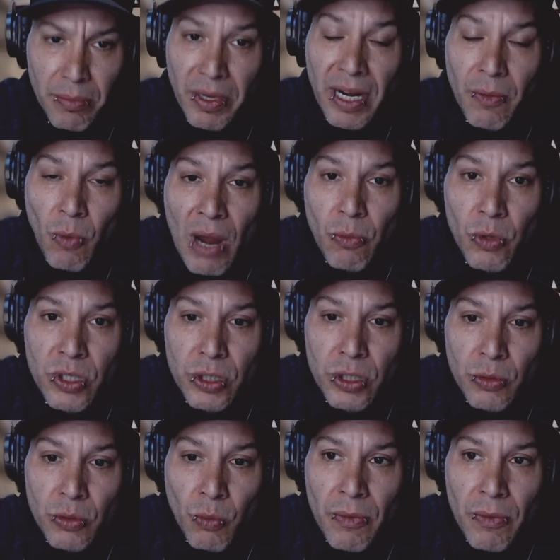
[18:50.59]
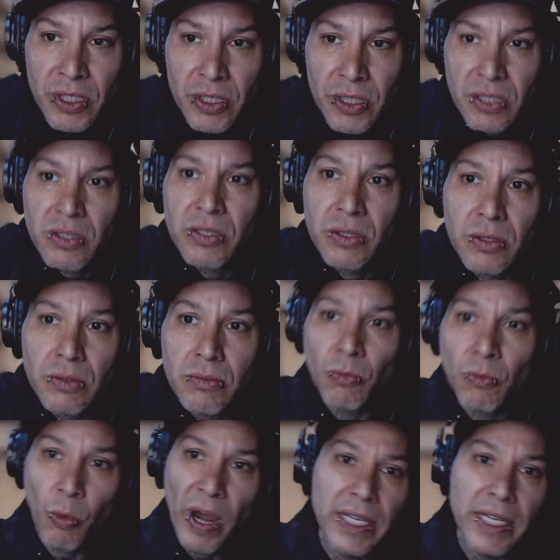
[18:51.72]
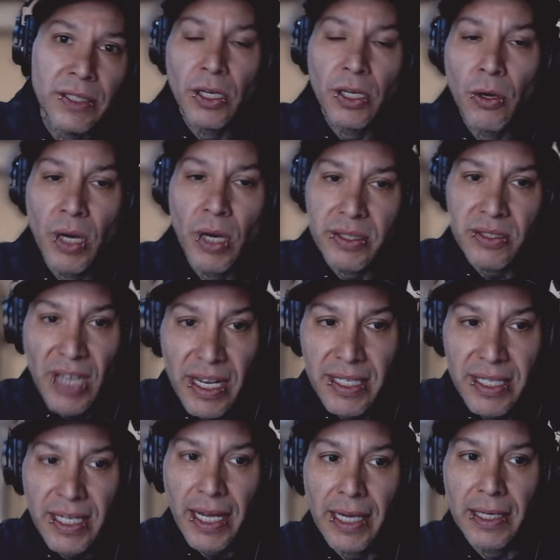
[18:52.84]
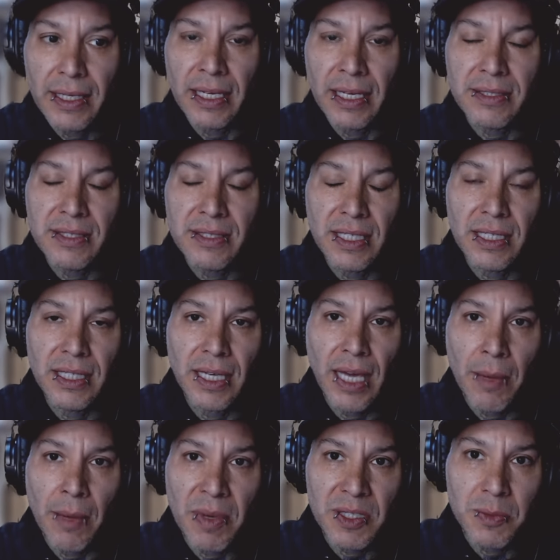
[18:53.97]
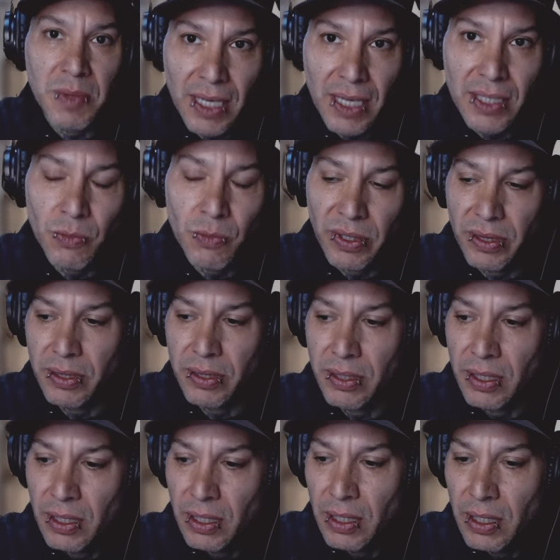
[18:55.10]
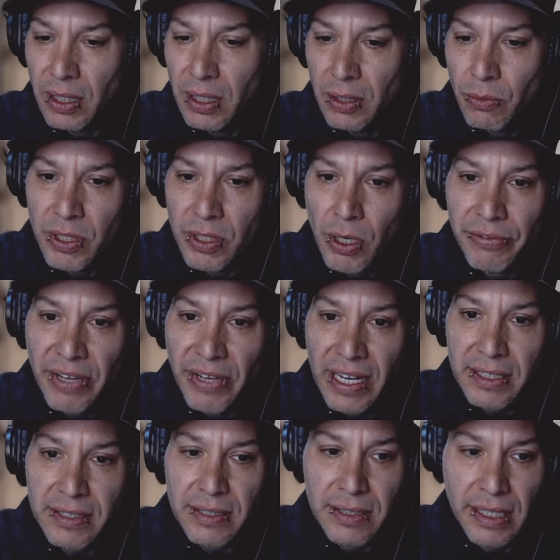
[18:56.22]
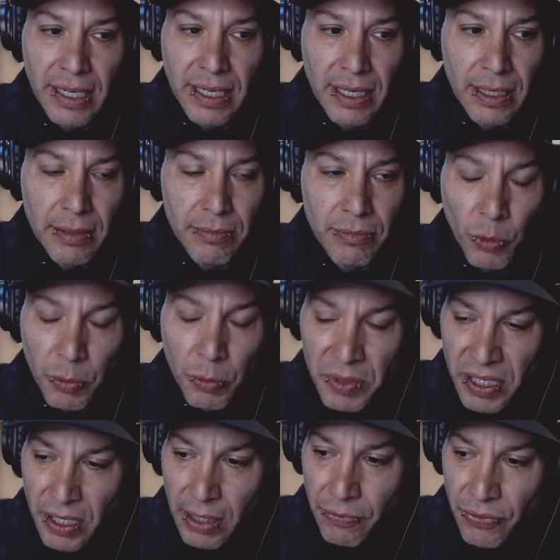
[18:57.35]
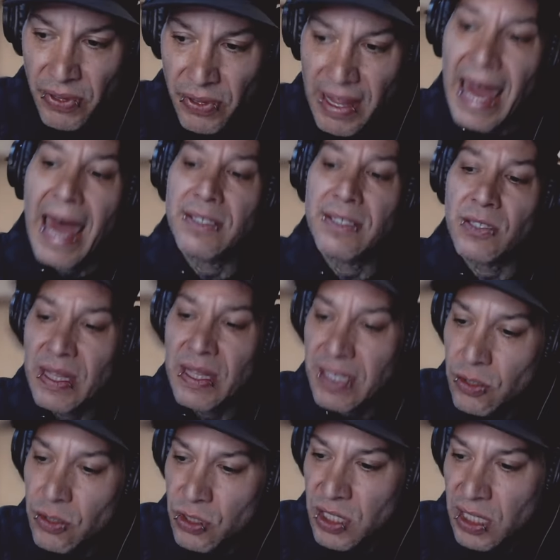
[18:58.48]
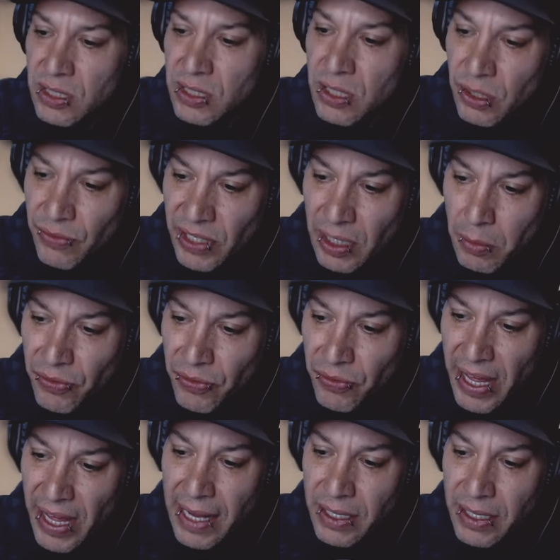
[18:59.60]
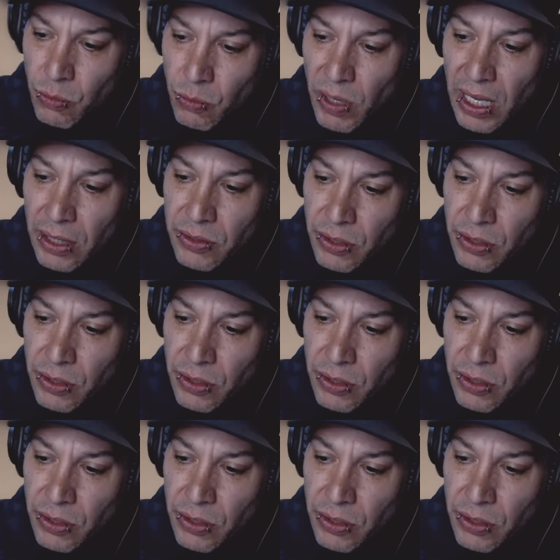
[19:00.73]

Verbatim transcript: But why wouldn't why wouldn't you just wait and go on Sunday and see MXPX with with no effects um, will be there for that. So I think there's tickets still available for that as well.